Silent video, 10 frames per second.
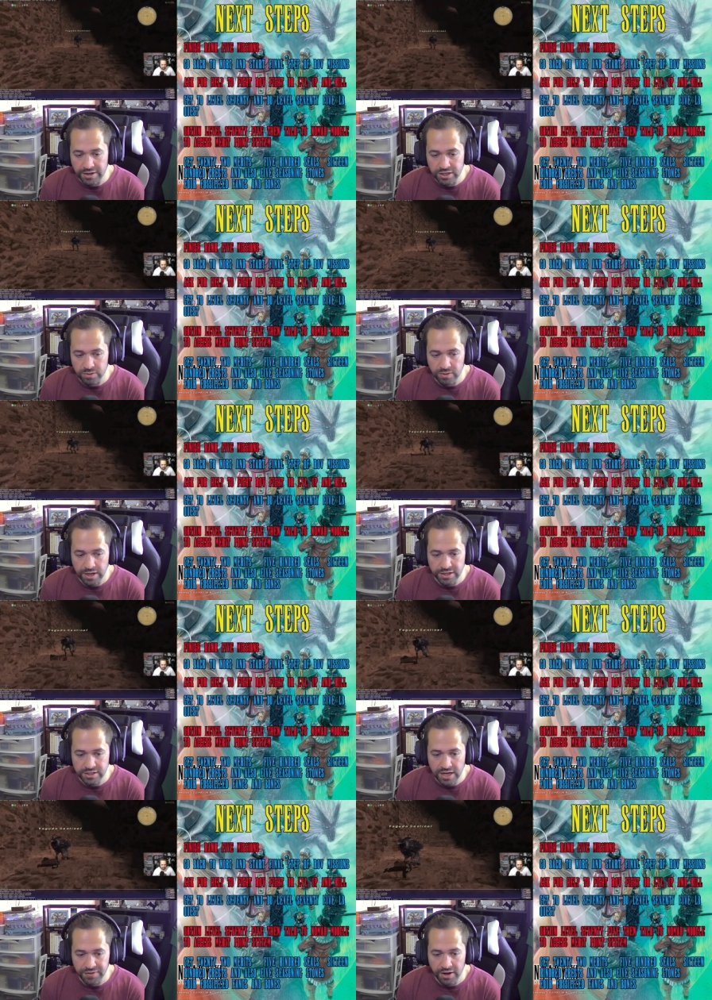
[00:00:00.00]
I
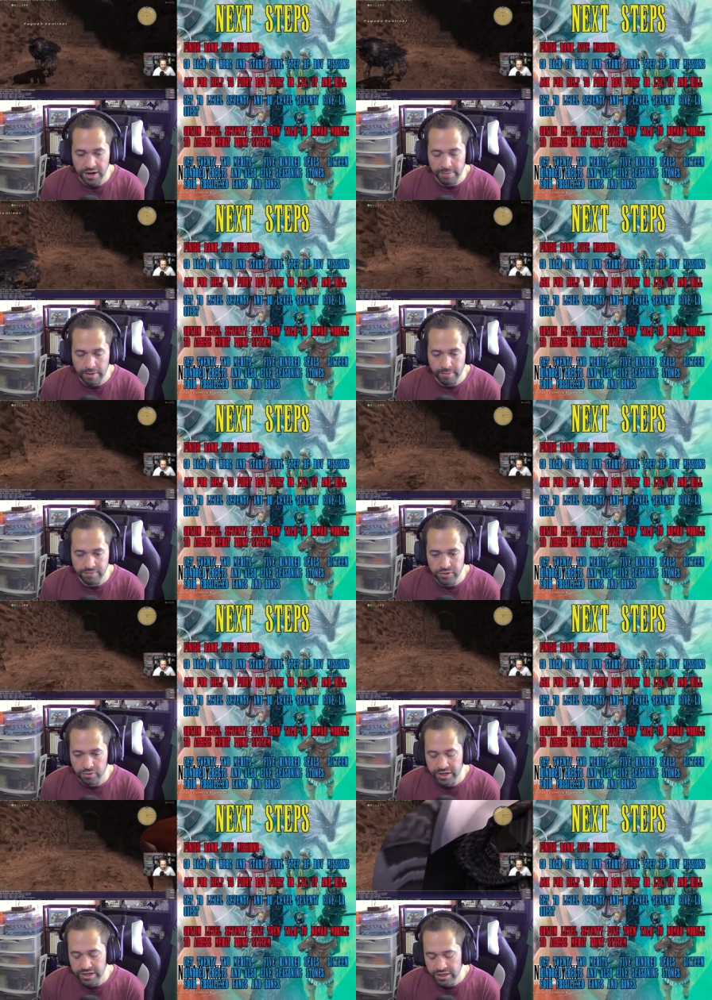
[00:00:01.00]
just got the item out of my
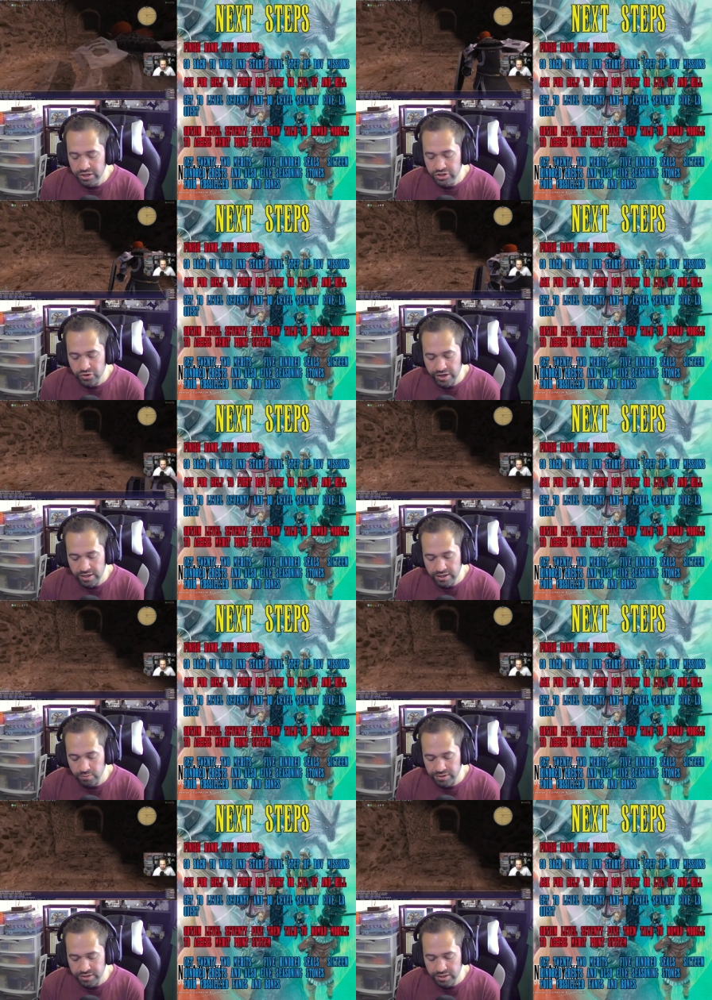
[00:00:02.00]
inventory, traded it
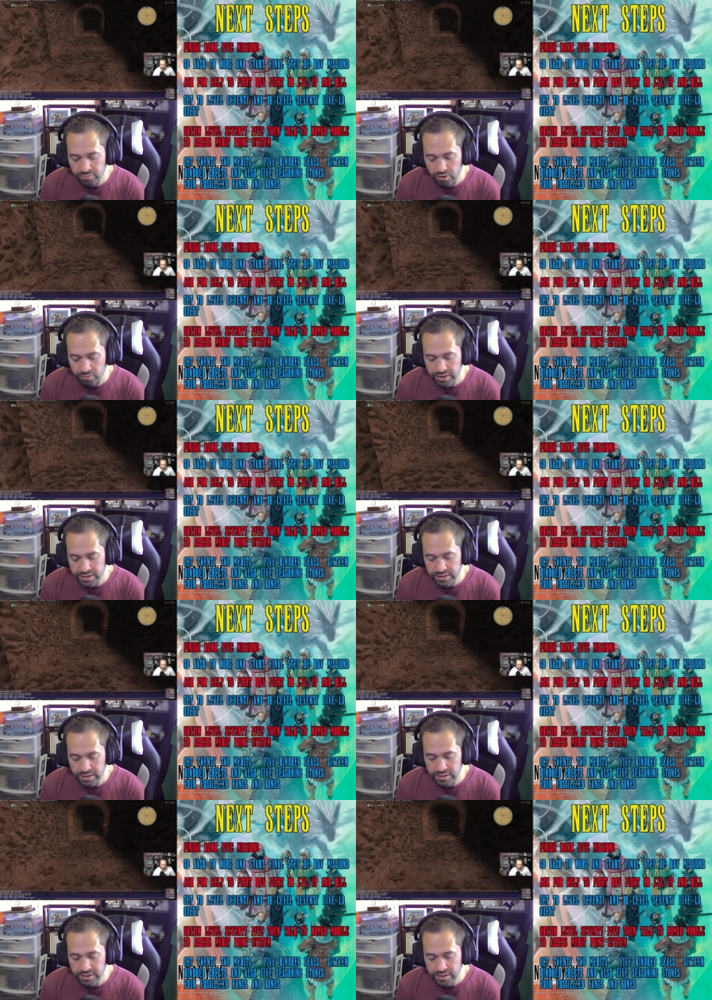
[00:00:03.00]
with the appropriate
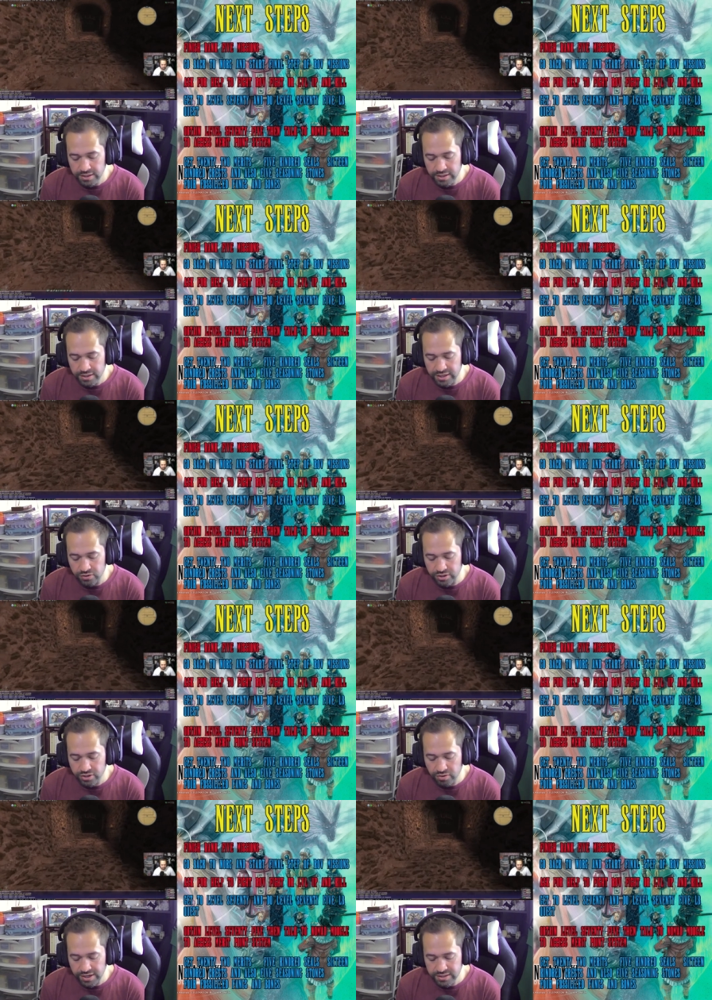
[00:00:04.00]
kindred
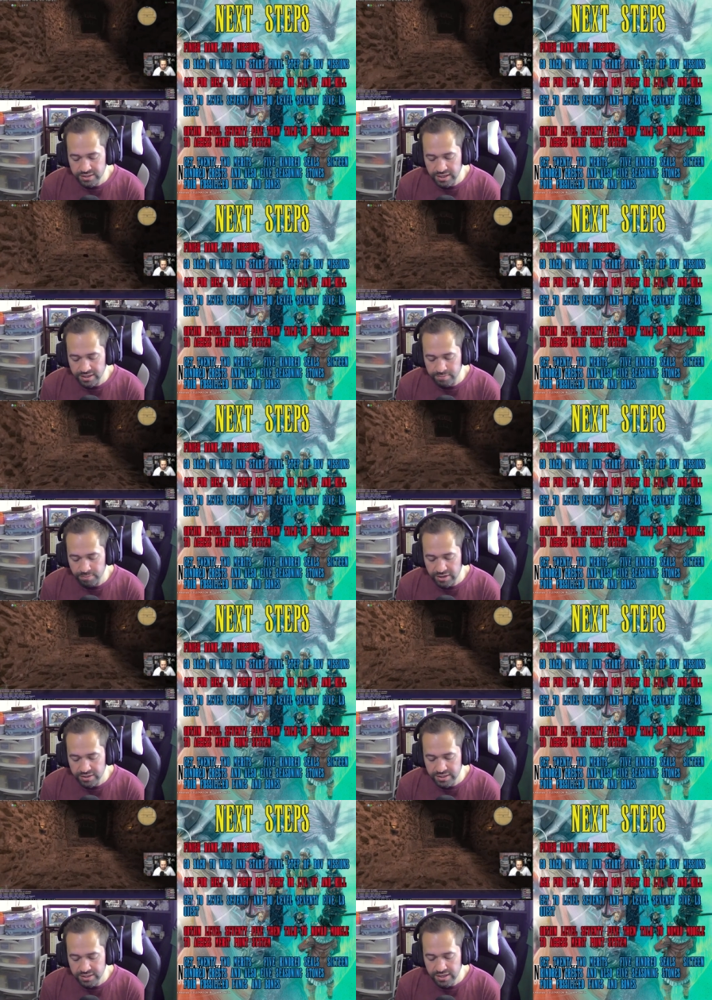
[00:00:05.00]
crests and
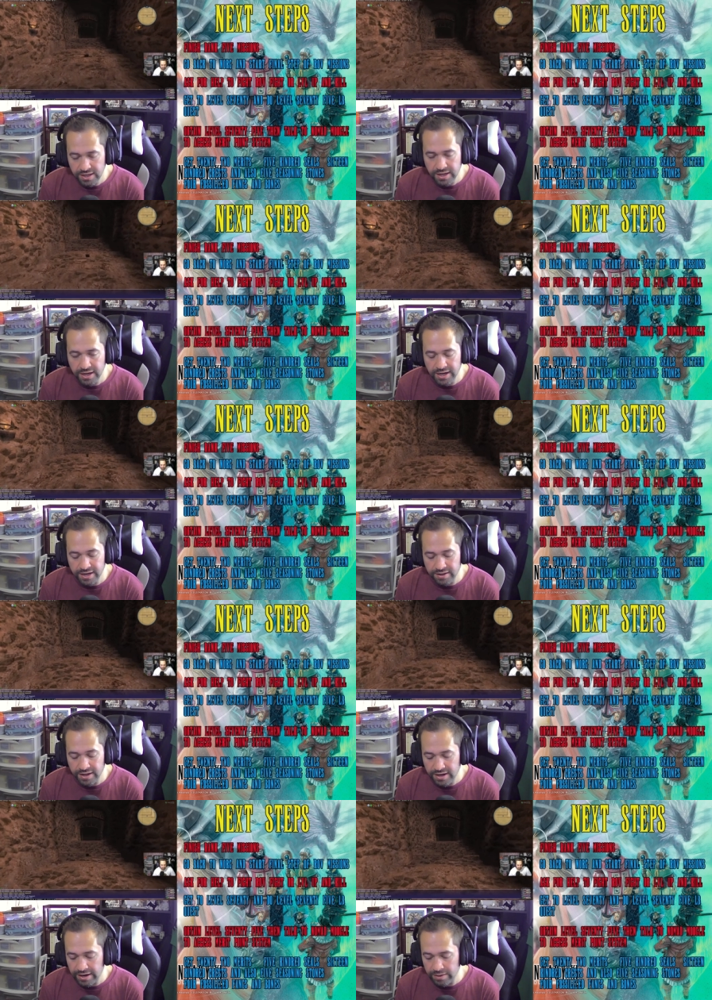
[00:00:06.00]
merits, and
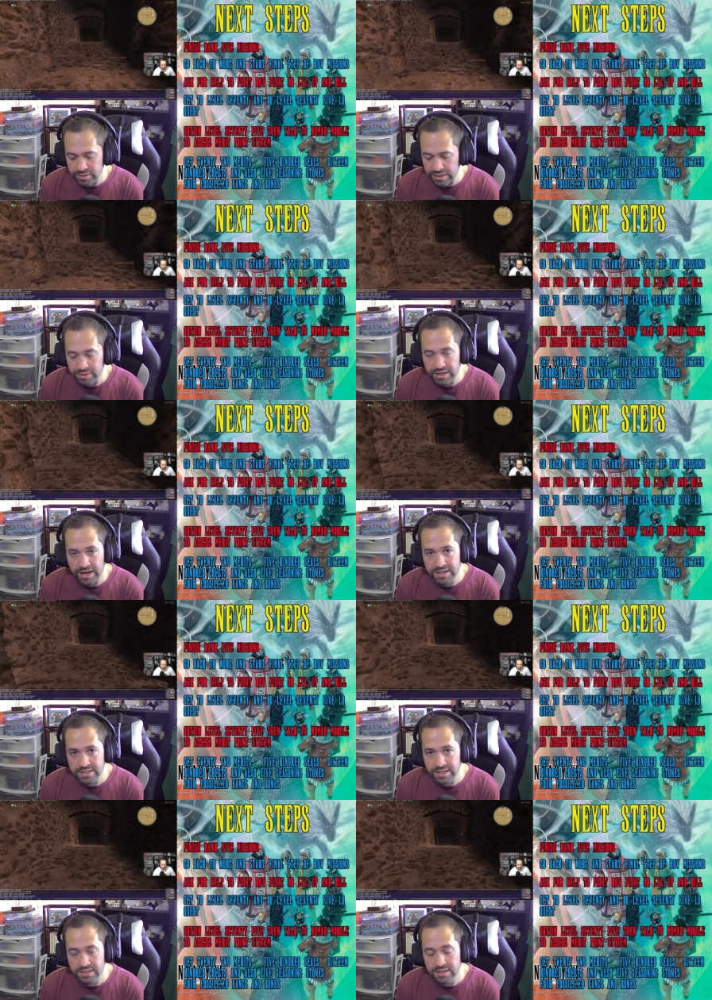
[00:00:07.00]
then I was able to
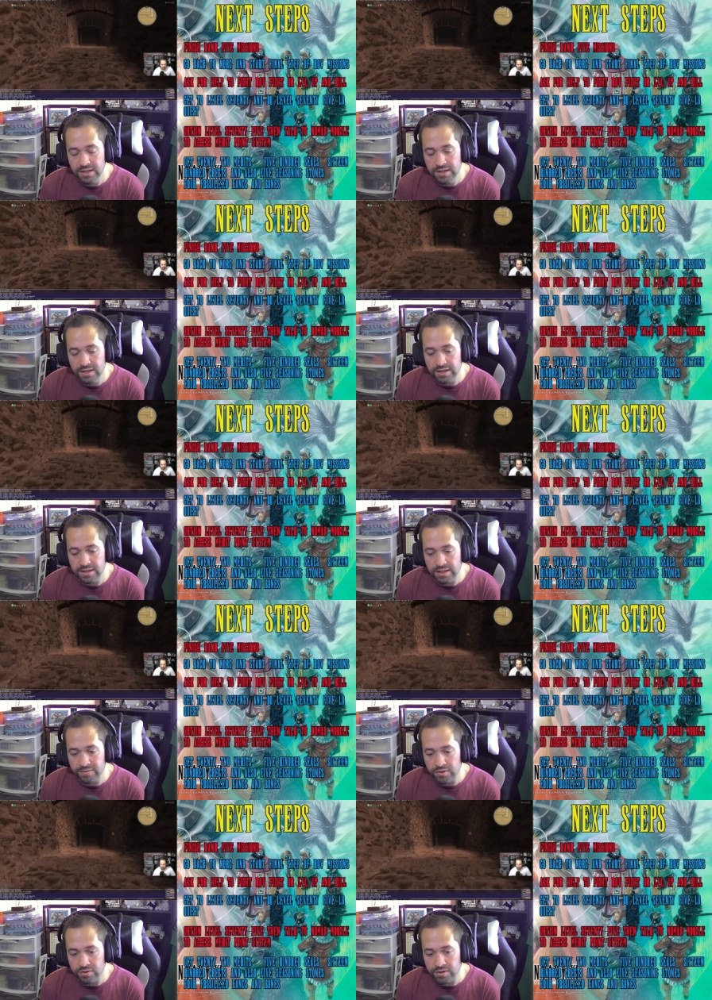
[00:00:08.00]
access
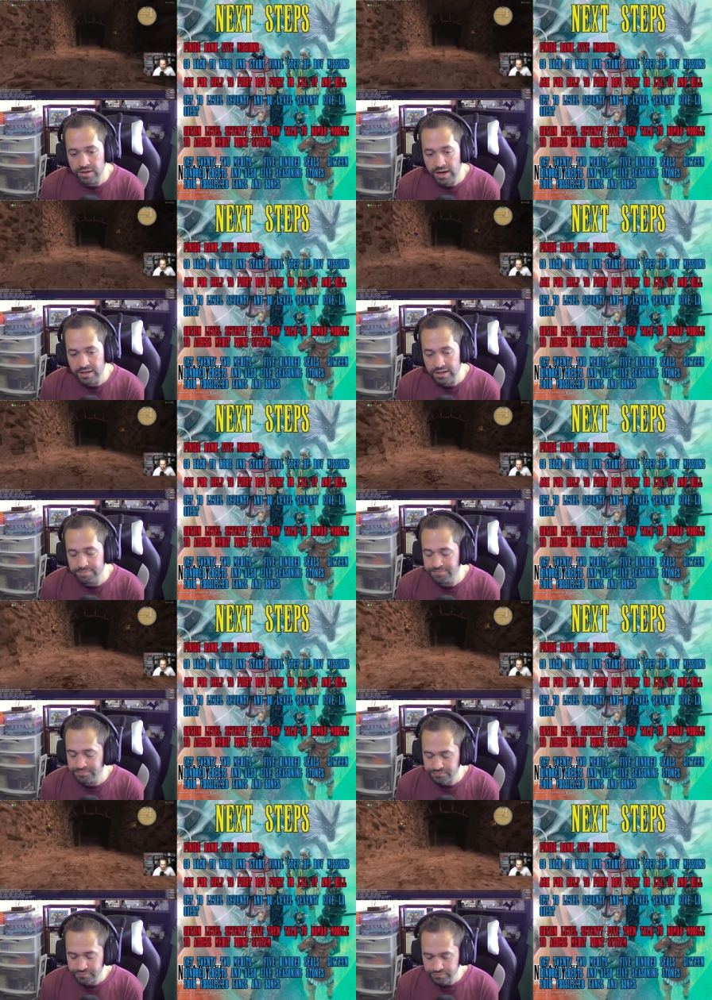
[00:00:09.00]
level 90.
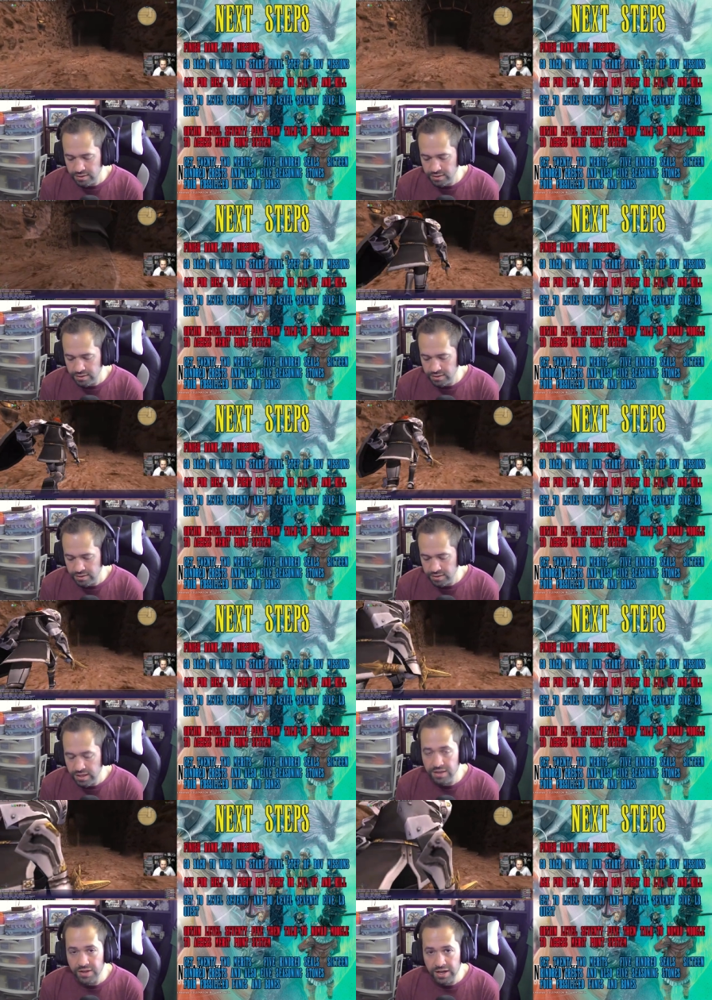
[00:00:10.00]

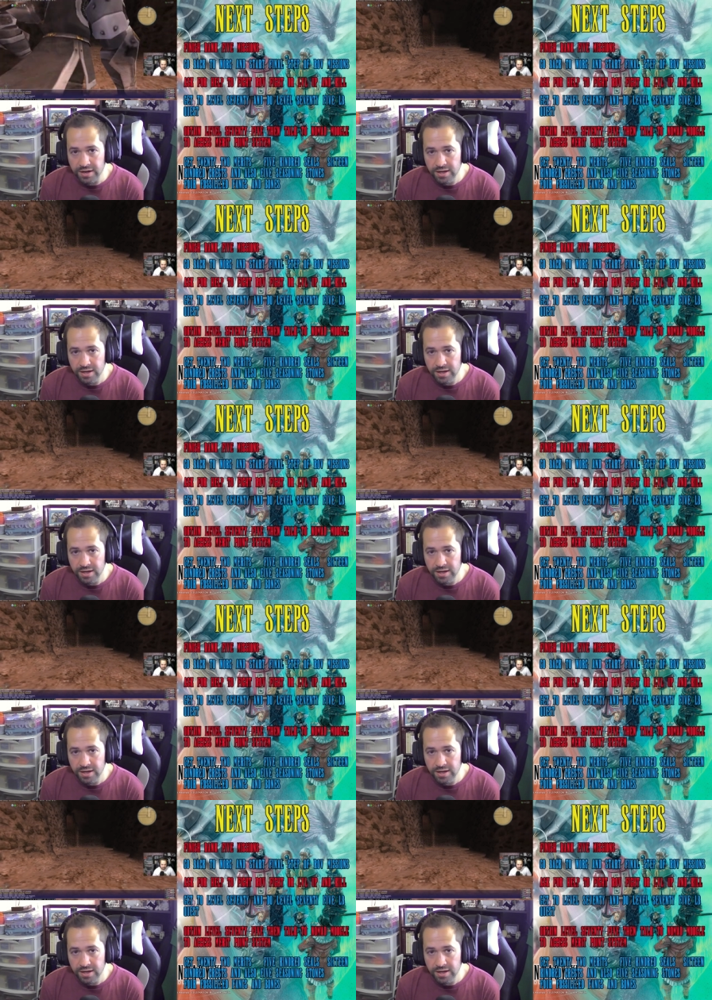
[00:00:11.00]
Then,